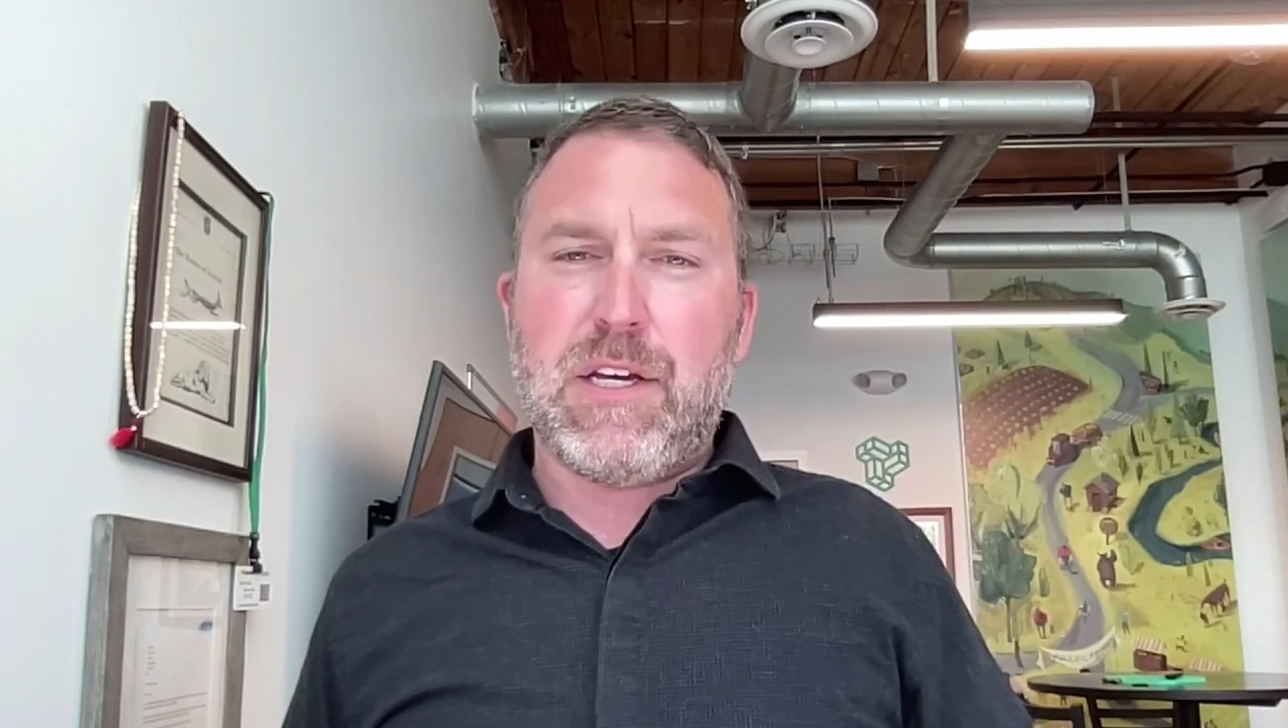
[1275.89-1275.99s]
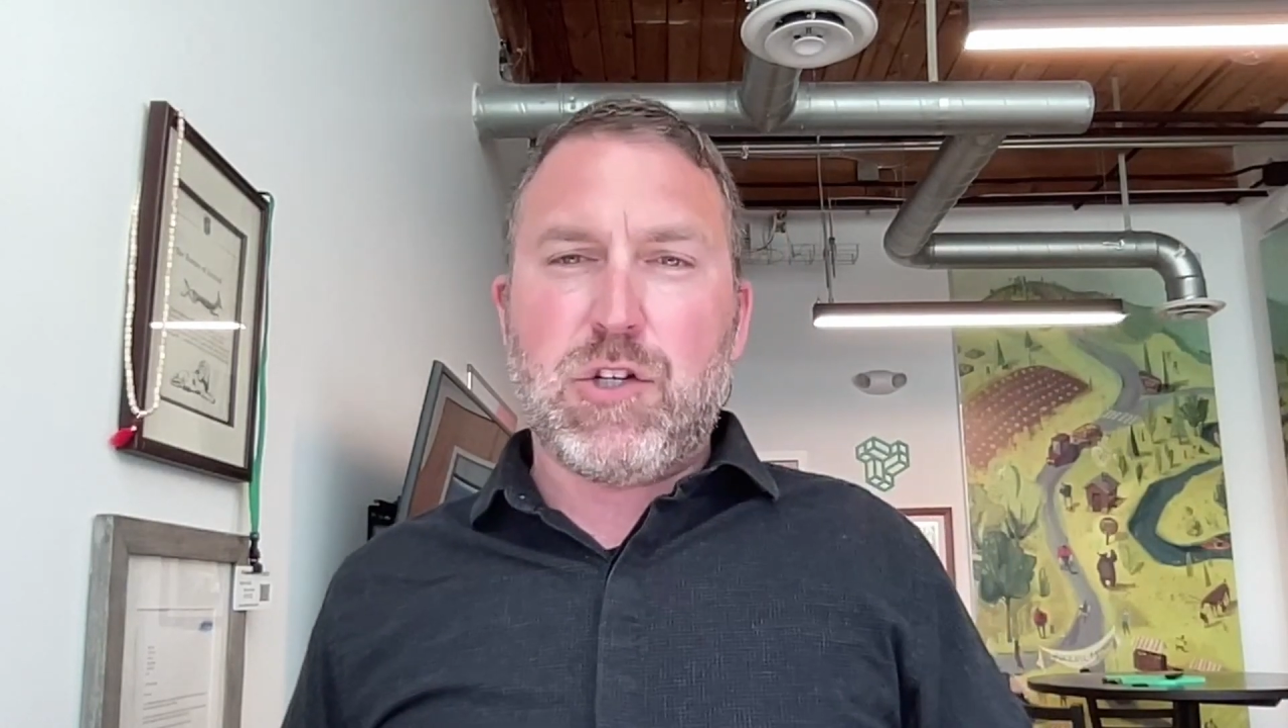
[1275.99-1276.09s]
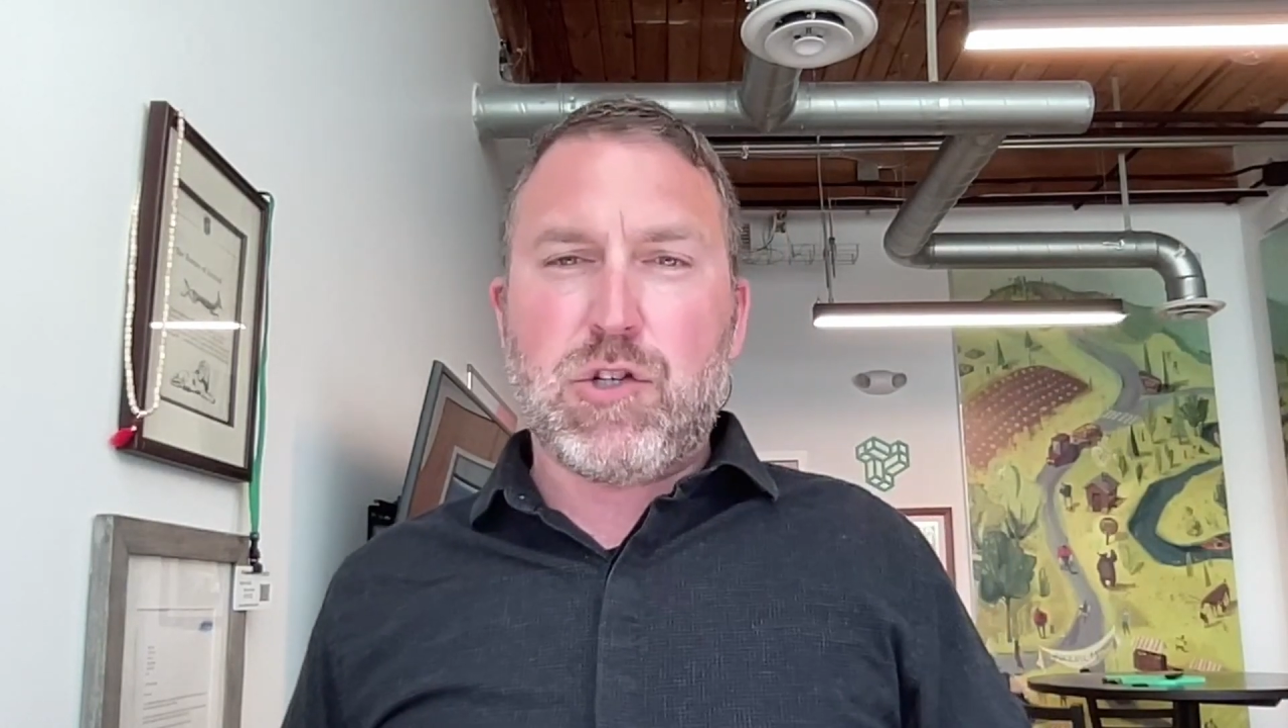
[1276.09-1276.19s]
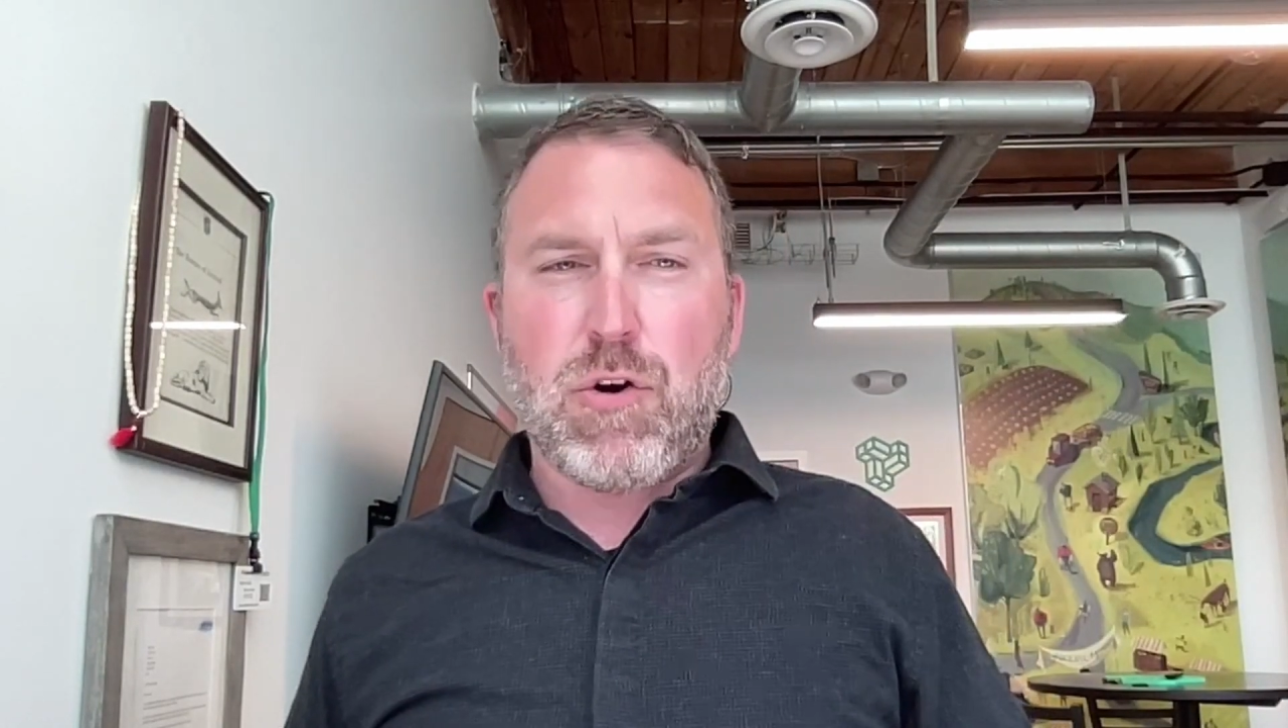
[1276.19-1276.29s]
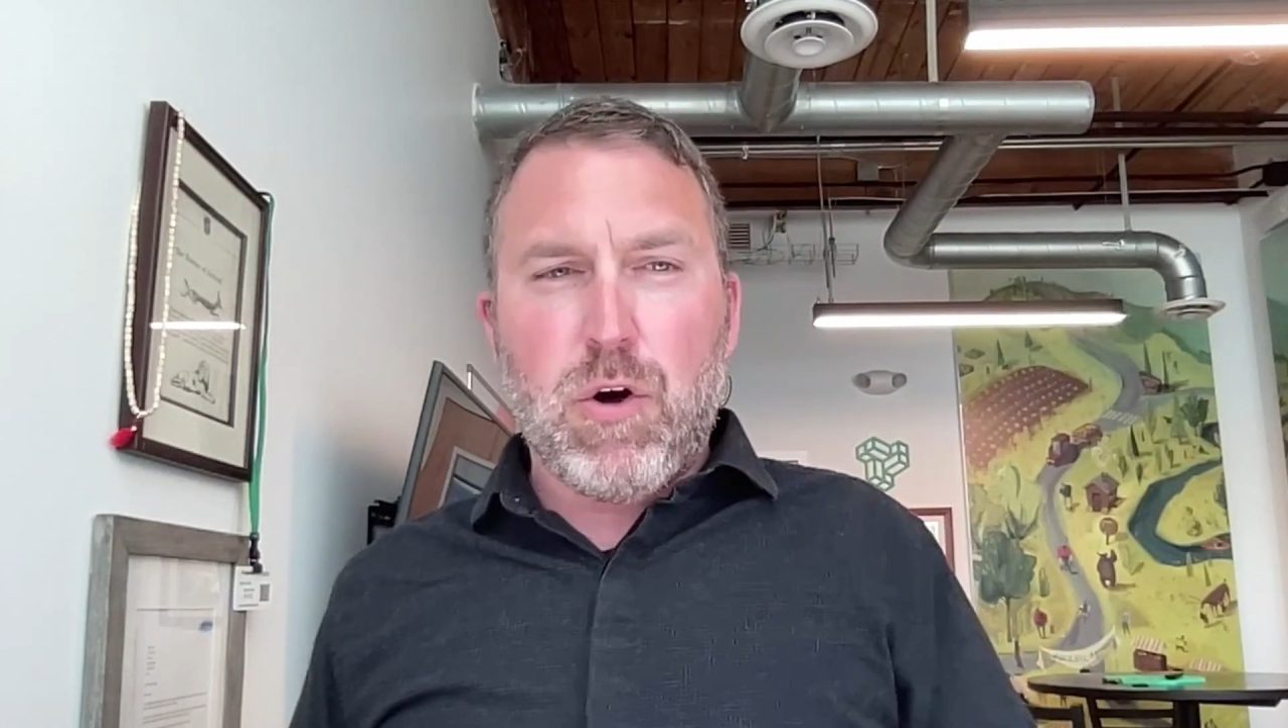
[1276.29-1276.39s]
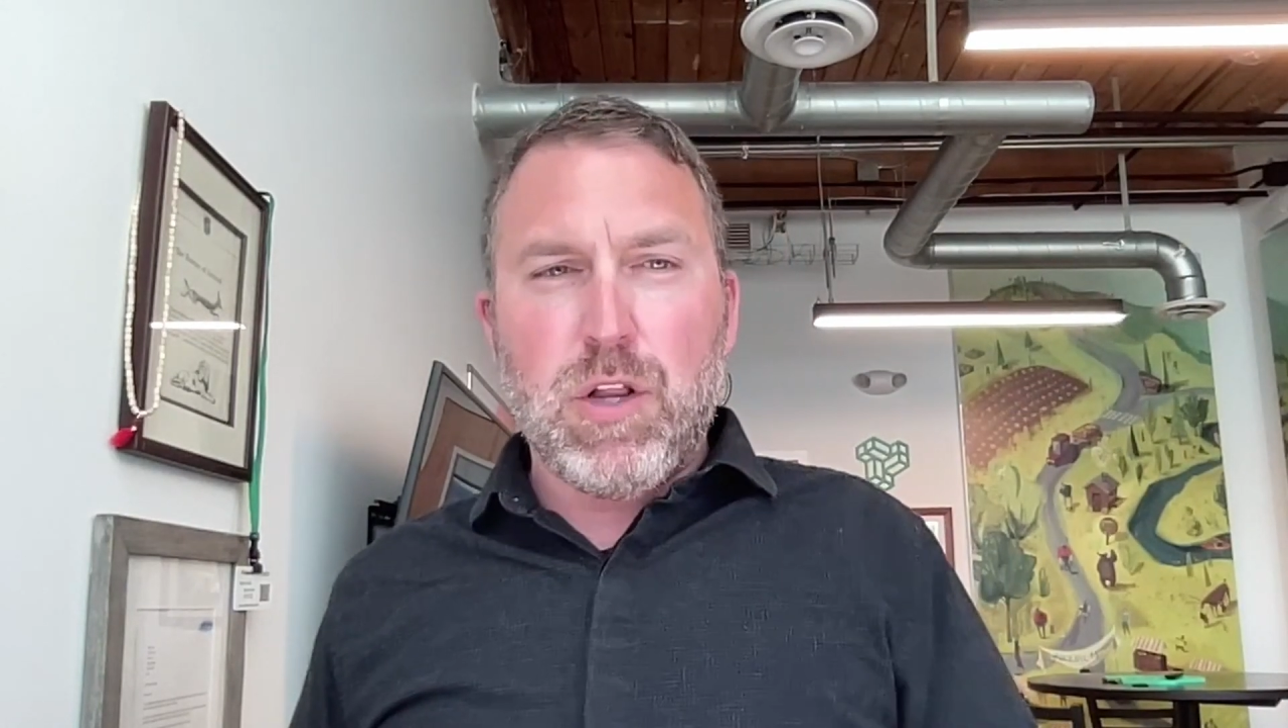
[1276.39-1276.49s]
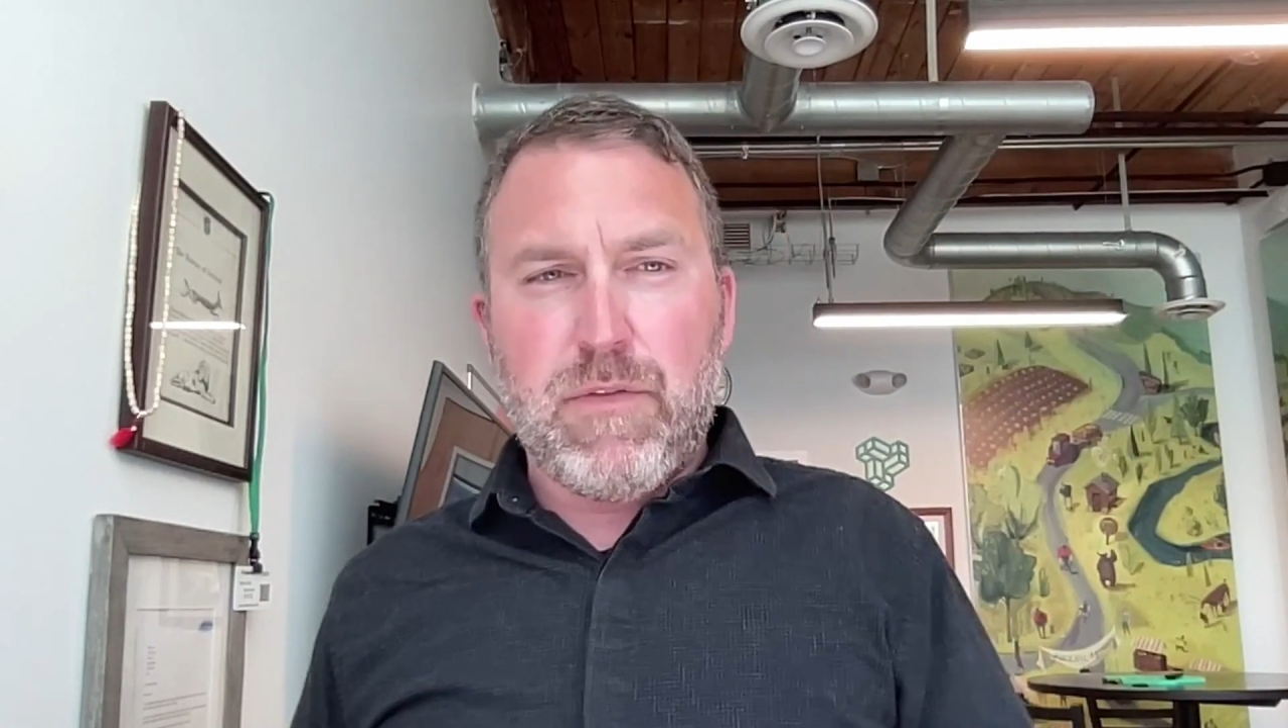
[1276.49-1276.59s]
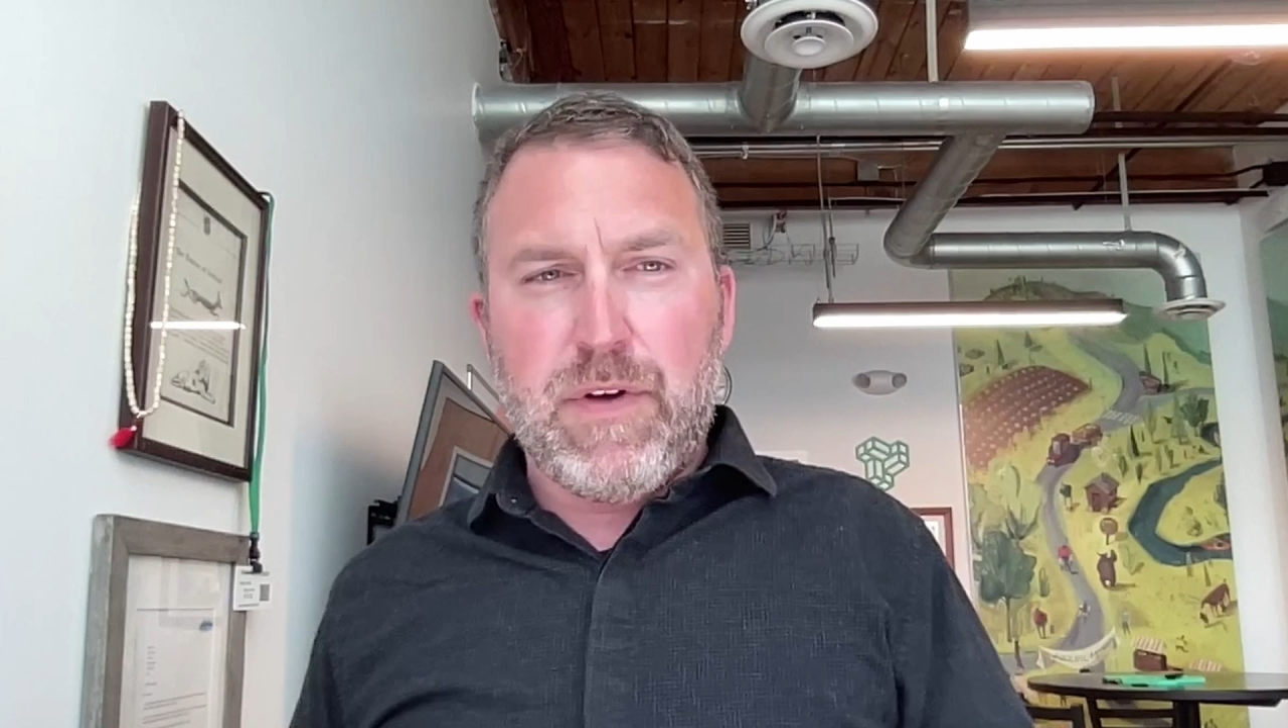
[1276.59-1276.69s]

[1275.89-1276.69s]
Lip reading: control